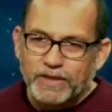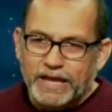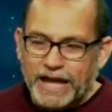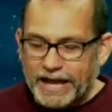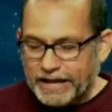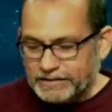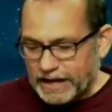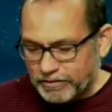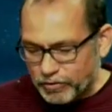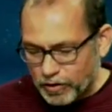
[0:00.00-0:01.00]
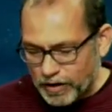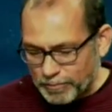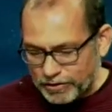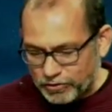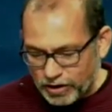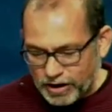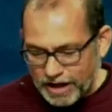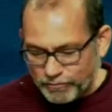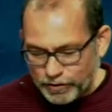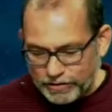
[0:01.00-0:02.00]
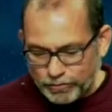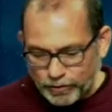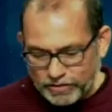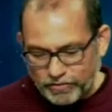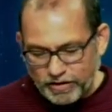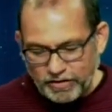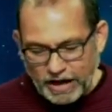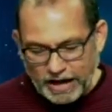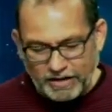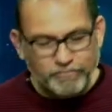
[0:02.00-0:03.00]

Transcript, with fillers: And, and so I'm going to start off with, with uh,